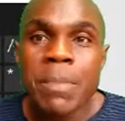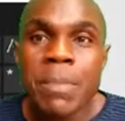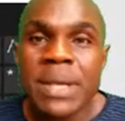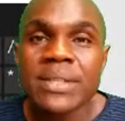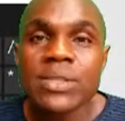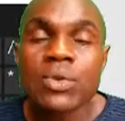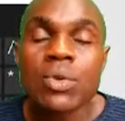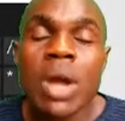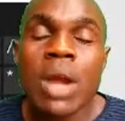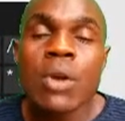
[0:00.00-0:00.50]

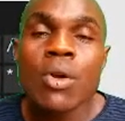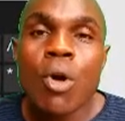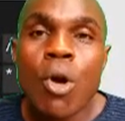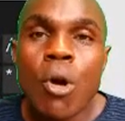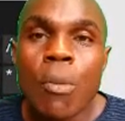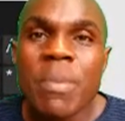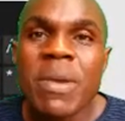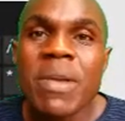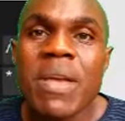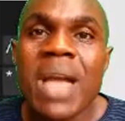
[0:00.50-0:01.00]
you can
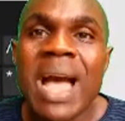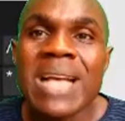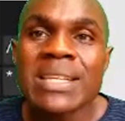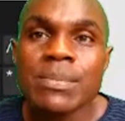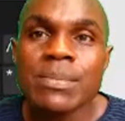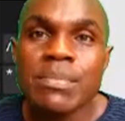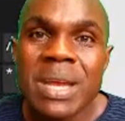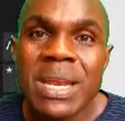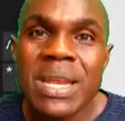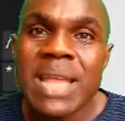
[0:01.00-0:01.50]
copy
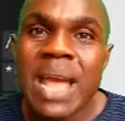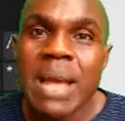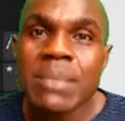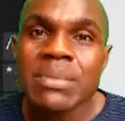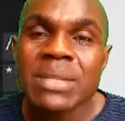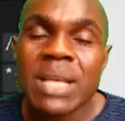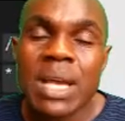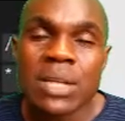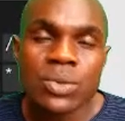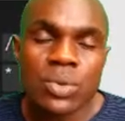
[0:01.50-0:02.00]
as many
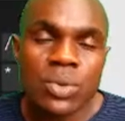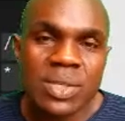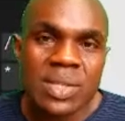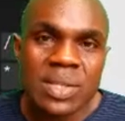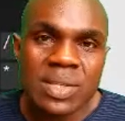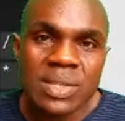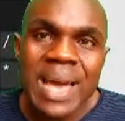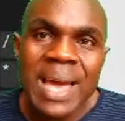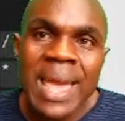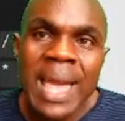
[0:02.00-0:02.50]
times as you
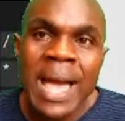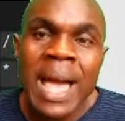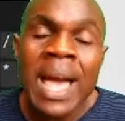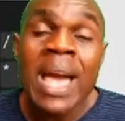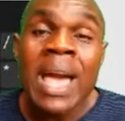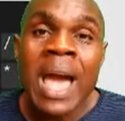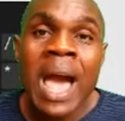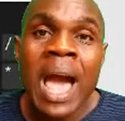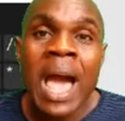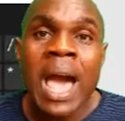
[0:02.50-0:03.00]
desire
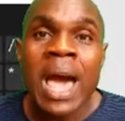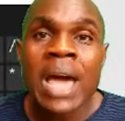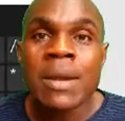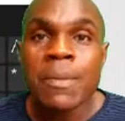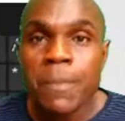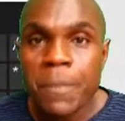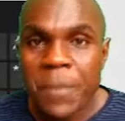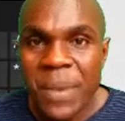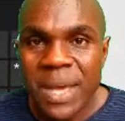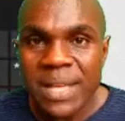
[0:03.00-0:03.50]

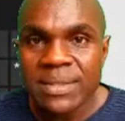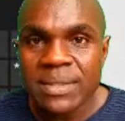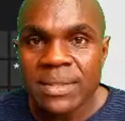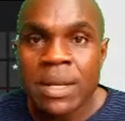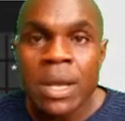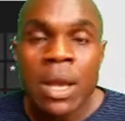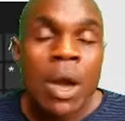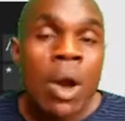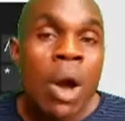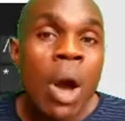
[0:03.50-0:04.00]
and
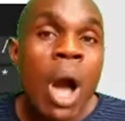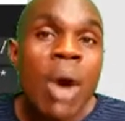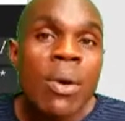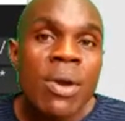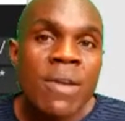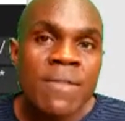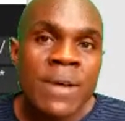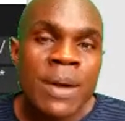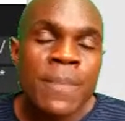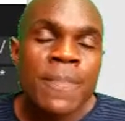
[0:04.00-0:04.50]
paste.
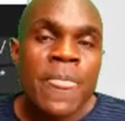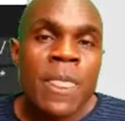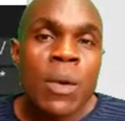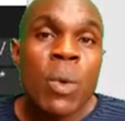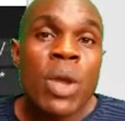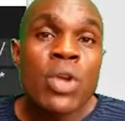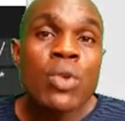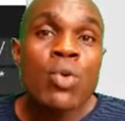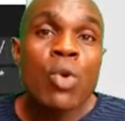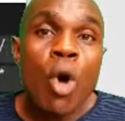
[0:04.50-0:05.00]
However,
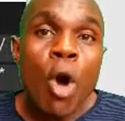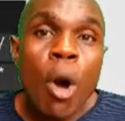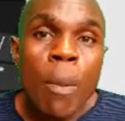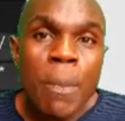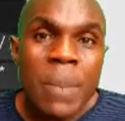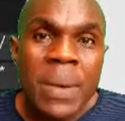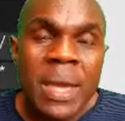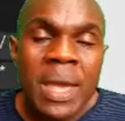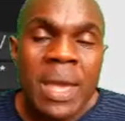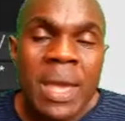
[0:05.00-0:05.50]
when you
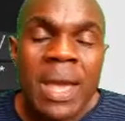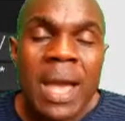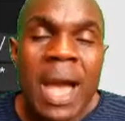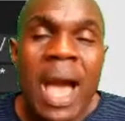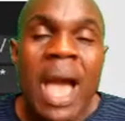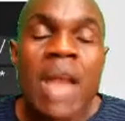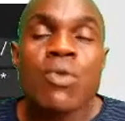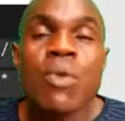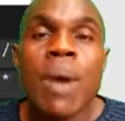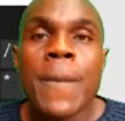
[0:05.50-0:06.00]
copy
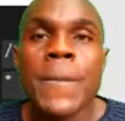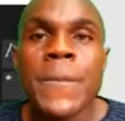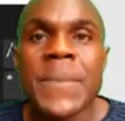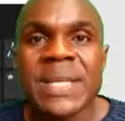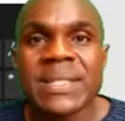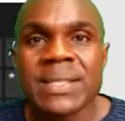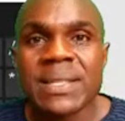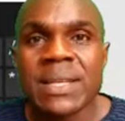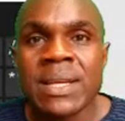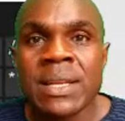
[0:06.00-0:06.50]
and you are
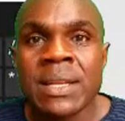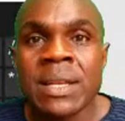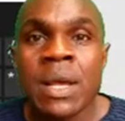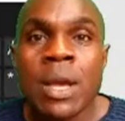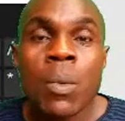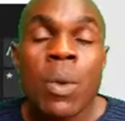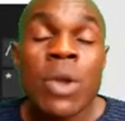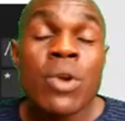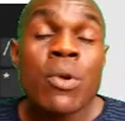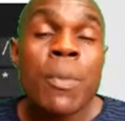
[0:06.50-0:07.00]
pasting,
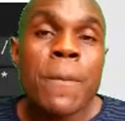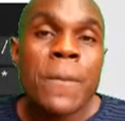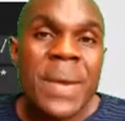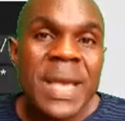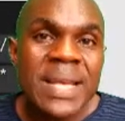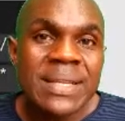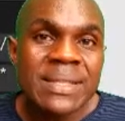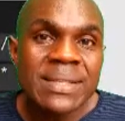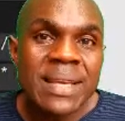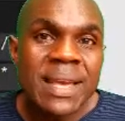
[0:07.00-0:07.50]
when you
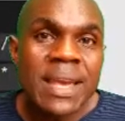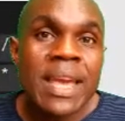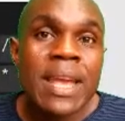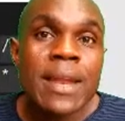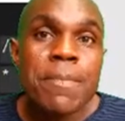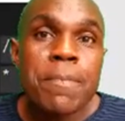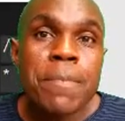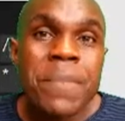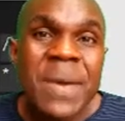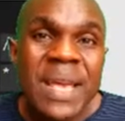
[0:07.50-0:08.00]
paste,
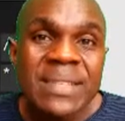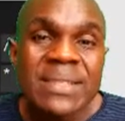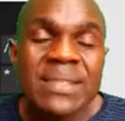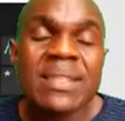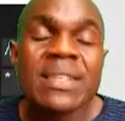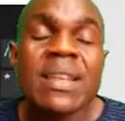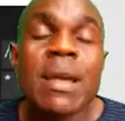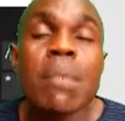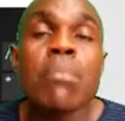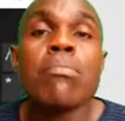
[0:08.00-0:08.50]
it
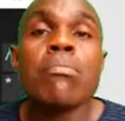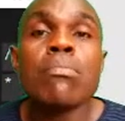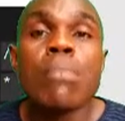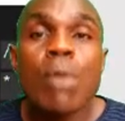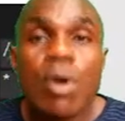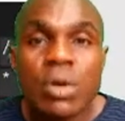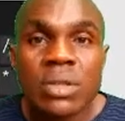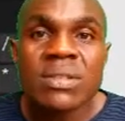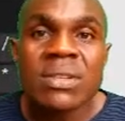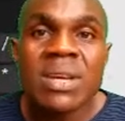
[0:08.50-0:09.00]
pastes the
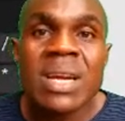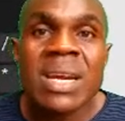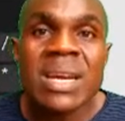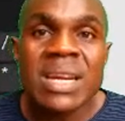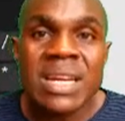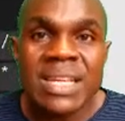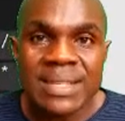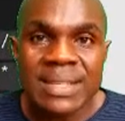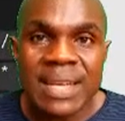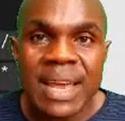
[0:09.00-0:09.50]
most
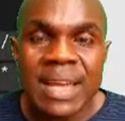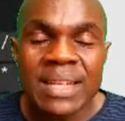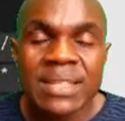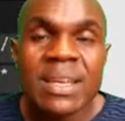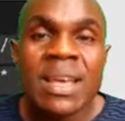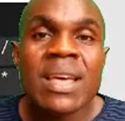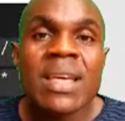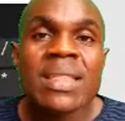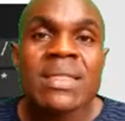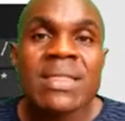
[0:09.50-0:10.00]

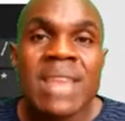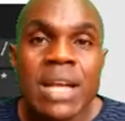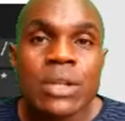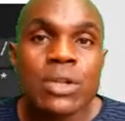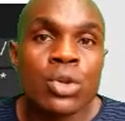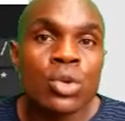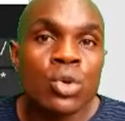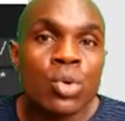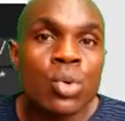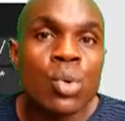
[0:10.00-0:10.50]
recent
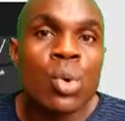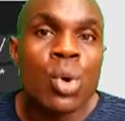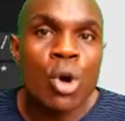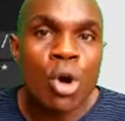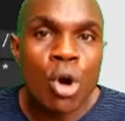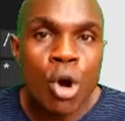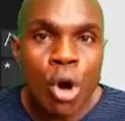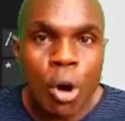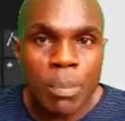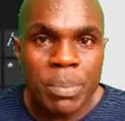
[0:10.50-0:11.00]
that you
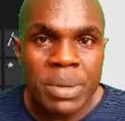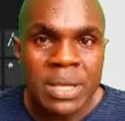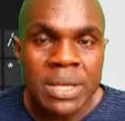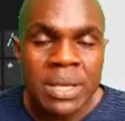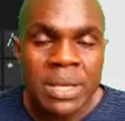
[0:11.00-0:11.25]
copied.